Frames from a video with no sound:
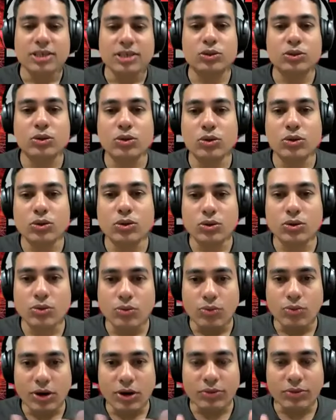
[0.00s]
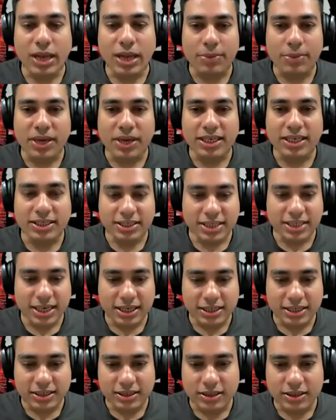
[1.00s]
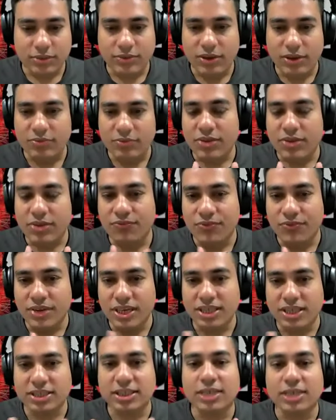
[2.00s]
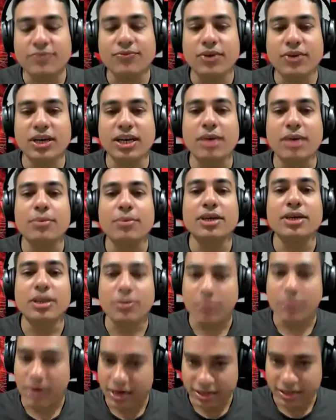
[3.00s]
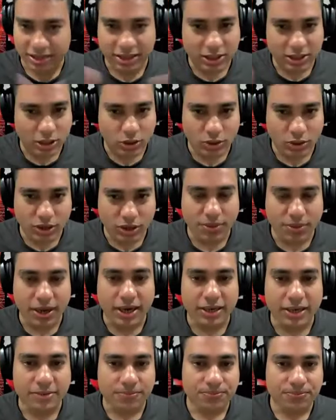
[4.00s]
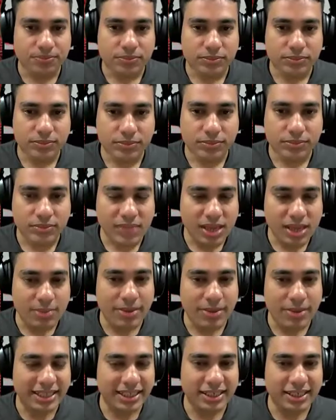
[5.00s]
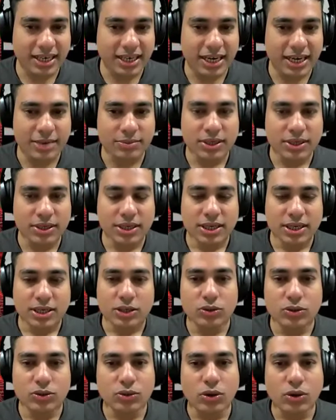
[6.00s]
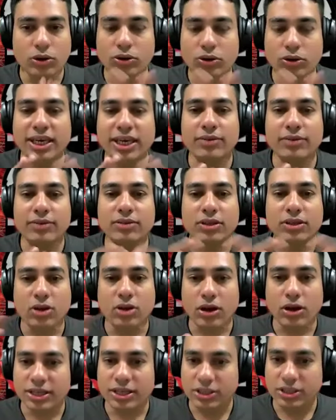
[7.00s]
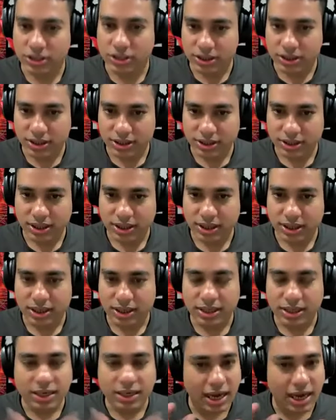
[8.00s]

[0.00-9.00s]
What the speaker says: So what will happen is that when we finish the fundamental part, the theory part, by that time, you not only have the knowledge that